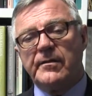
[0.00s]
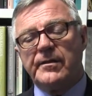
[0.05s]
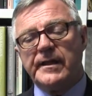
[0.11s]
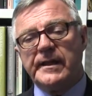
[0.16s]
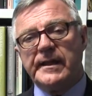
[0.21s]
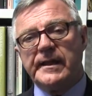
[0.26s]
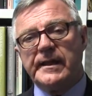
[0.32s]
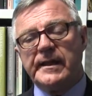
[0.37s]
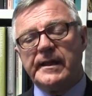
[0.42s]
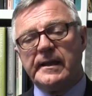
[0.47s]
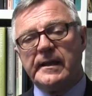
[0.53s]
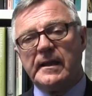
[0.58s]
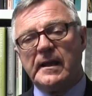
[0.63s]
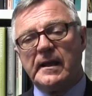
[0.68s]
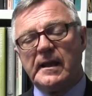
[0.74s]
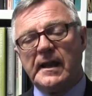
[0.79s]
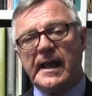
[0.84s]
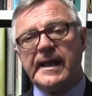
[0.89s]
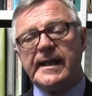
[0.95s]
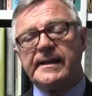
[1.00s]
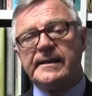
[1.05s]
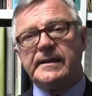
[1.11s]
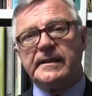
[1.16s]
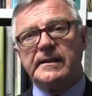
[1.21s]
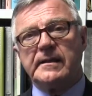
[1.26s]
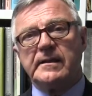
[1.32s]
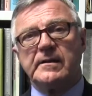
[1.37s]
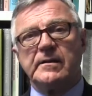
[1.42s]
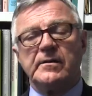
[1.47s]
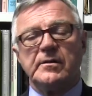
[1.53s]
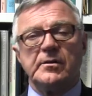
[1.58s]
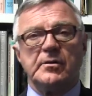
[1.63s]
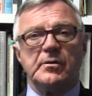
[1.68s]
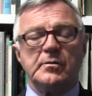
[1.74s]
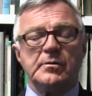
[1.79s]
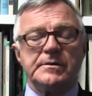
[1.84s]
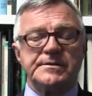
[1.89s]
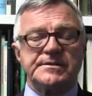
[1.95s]
The lady
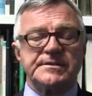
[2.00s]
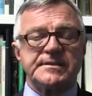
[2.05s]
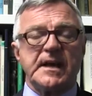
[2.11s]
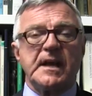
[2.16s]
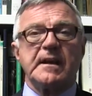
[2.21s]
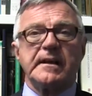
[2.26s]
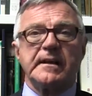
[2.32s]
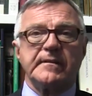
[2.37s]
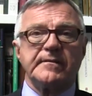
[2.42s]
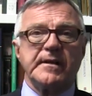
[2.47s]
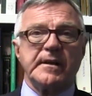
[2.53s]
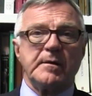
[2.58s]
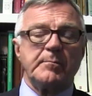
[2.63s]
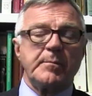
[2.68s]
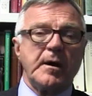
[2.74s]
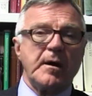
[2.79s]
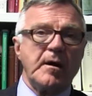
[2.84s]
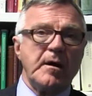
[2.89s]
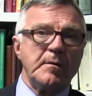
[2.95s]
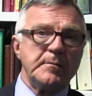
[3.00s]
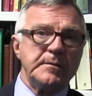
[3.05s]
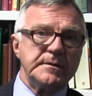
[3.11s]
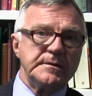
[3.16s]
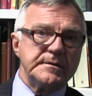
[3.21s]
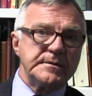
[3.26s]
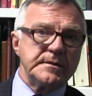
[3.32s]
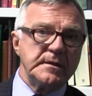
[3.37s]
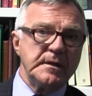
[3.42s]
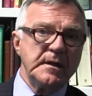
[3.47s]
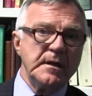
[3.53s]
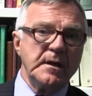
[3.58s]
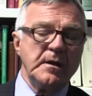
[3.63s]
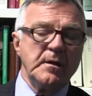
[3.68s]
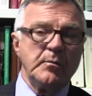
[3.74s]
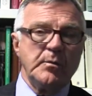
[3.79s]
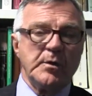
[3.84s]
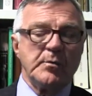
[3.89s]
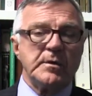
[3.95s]
who was selling the apartment,
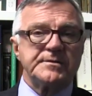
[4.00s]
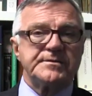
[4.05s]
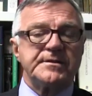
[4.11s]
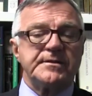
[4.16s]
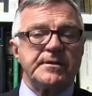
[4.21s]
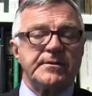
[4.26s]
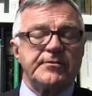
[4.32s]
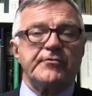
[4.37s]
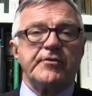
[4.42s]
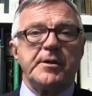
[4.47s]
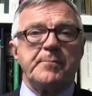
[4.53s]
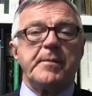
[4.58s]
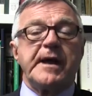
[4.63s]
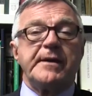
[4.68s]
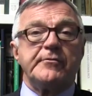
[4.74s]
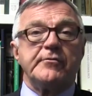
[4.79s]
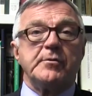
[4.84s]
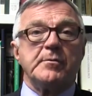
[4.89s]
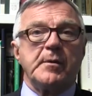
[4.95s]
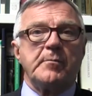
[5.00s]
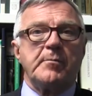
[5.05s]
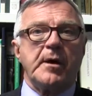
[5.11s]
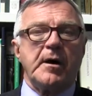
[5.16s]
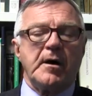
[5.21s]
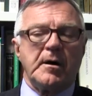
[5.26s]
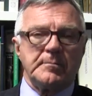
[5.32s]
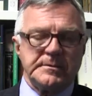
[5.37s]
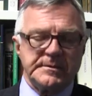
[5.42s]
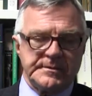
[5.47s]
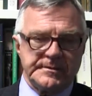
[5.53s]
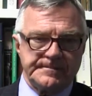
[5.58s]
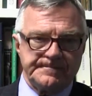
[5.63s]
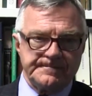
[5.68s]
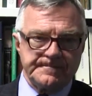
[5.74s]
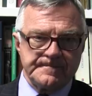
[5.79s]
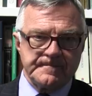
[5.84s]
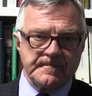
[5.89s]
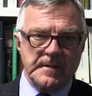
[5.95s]
we wanted a three bedroom apartment
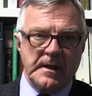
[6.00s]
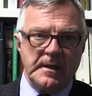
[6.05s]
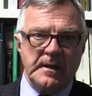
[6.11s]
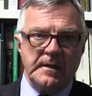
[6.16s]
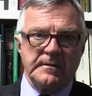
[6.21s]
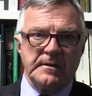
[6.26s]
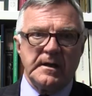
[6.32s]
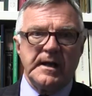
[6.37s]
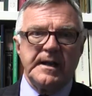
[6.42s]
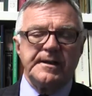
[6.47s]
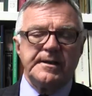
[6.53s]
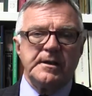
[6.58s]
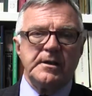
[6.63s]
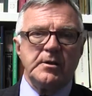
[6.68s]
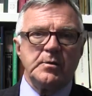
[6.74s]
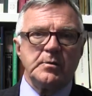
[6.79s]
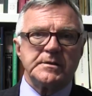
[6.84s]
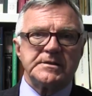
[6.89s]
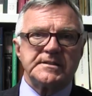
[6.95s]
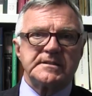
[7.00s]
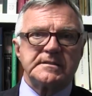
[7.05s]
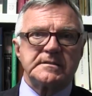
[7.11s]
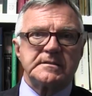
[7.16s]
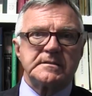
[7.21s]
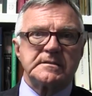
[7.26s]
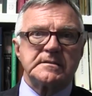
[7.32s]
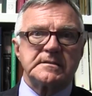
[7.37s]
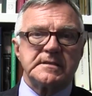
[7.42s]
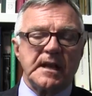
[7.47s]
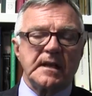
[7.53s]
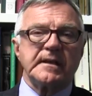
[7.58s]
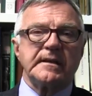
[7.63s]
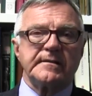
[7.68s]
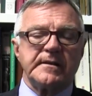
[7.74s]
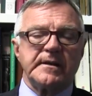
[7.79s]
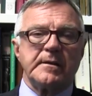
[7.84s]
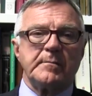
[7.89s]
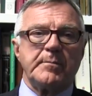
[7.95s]
the lady who was
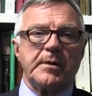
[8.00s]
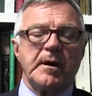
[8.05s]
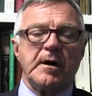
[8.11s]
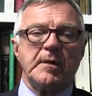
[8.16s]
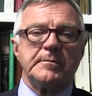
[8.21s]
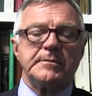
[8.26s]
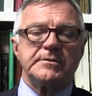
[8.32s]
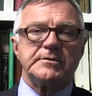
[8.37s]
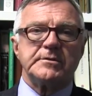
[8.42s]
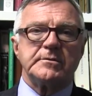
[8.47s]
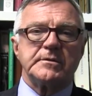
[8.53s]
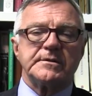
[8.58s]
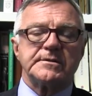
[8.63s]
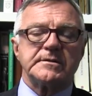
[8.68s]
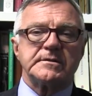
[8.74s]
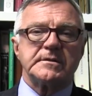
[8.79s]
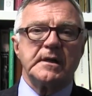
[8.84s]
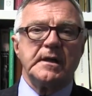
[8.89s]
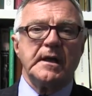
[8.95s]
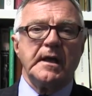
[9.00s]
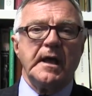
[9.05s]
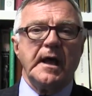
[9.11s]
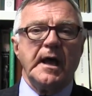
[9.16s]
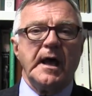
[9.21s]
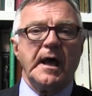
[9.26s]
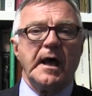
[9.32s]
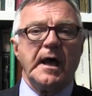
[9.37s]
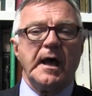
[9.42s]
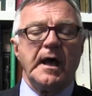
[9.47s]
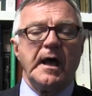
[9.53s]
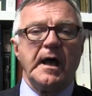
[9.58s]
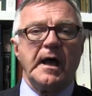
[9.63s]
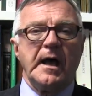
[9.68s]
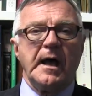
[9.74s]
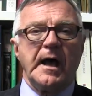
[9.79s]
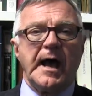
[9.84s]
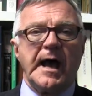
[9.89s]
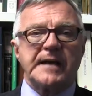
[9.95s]
selling the apartment to us
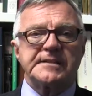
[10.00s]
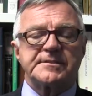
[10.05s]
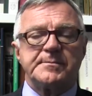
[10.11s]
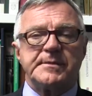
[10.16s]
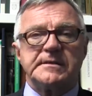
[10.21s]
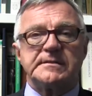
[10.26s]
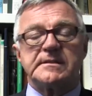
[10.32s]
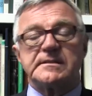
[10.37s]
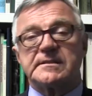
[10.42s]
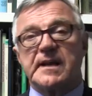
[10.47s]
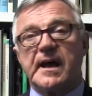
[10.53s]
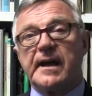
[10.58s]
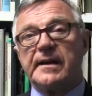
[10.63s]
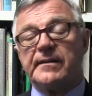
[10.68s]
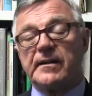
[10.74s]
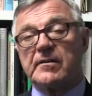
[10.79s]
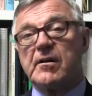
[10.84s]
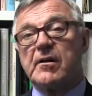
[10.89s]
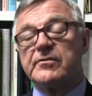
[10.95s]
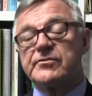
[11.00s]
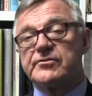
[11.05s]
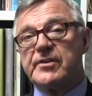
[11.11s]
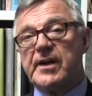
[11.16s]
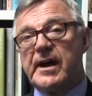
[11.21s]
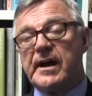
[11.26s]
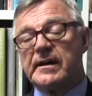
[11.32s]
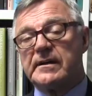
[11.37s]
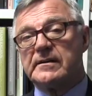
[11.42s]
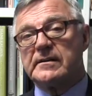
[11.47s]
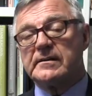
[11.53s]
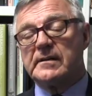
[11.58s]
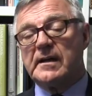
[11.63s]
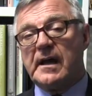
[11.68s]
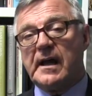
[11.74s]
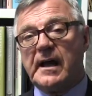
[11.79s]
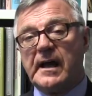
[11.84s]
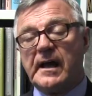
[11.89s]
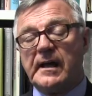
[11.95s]
uh, asked me to sign the contract
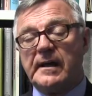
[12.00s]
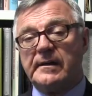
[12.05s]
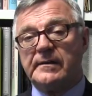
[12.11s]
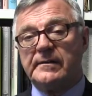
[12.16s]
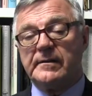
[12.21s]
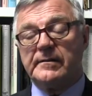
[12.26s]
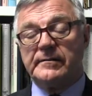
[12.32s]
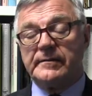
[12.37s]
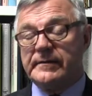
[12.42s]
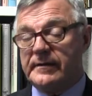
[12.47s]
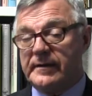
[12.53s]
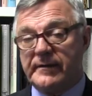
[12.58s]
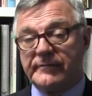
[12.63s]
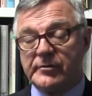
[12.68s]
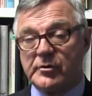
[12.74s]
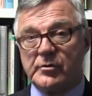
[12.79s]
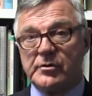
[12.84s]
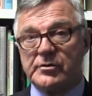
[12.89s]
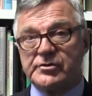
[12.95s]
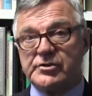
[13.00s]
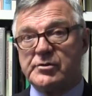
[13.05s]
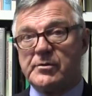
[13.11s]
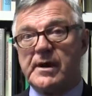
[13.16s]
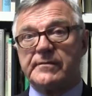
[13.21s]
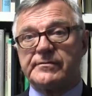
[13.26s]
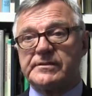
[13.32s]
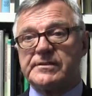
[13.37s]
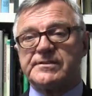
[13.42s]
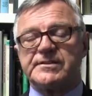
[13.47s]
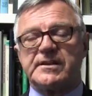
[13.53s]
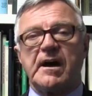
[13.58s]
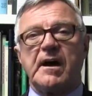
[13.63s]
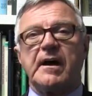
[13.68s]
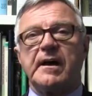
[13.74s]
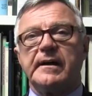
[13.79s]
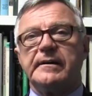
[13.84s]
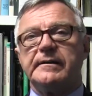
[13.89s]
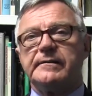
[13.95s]
and of course you have to
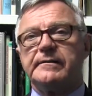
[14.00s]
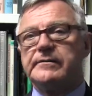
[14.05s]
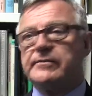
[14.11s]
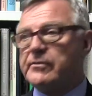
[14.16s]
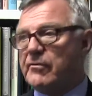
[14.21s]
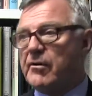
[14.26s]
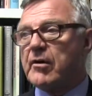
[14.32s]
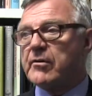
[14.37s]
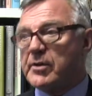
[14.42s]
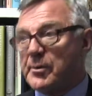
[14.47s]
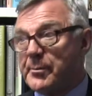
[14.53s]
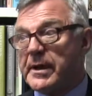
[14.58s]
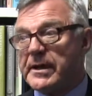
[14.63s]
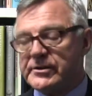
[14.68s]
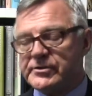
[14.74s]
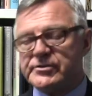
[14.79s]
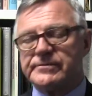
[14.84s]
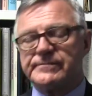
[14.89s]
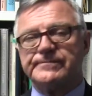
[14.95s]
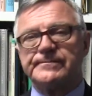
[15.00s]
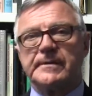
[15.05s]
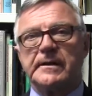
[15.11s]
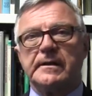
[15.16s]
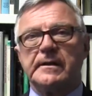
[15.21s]
sign your occupation.